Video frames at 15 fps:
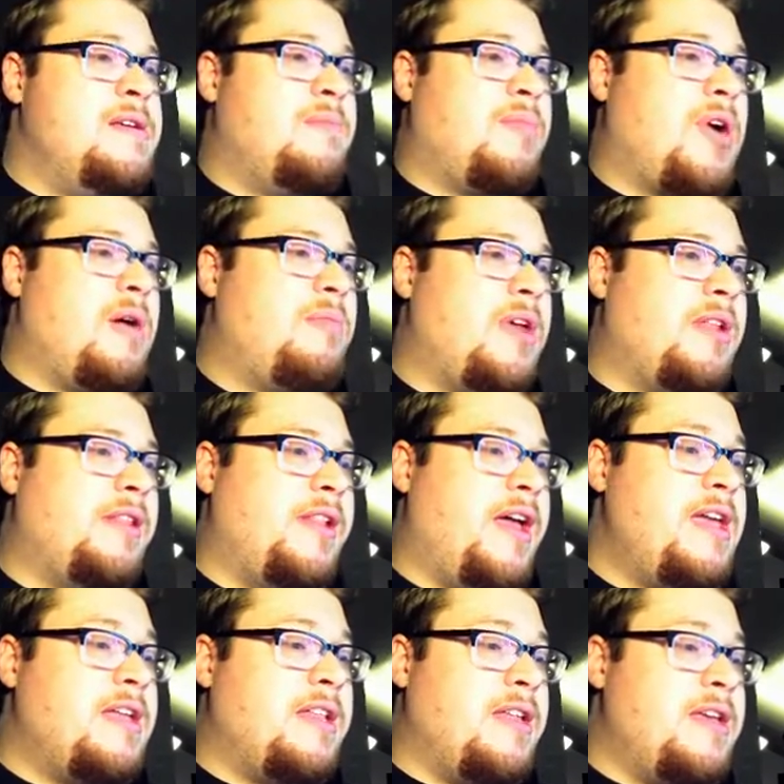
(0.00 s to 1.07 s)
Probably
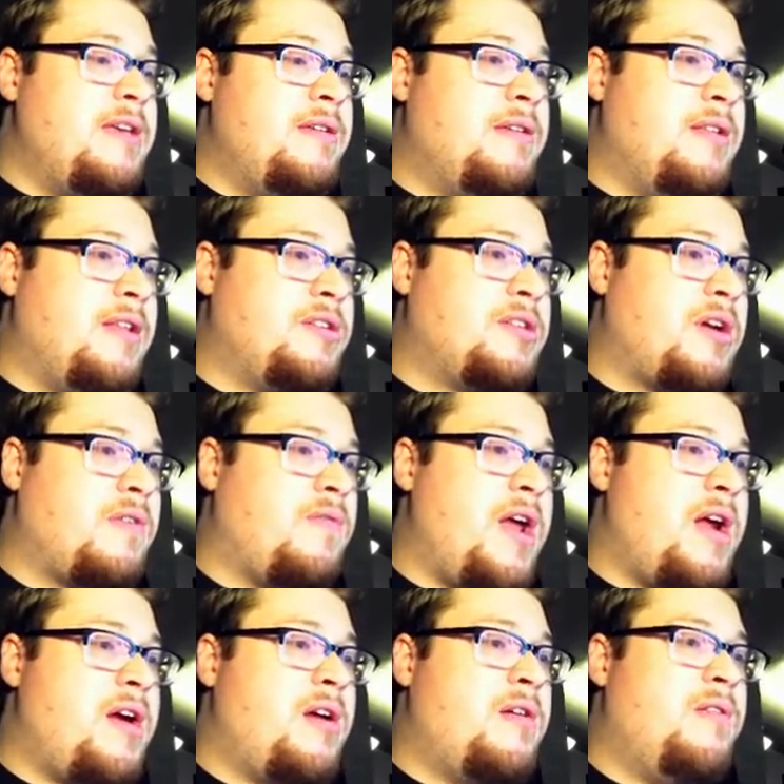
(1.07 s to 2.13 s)
unlikely. There's our rare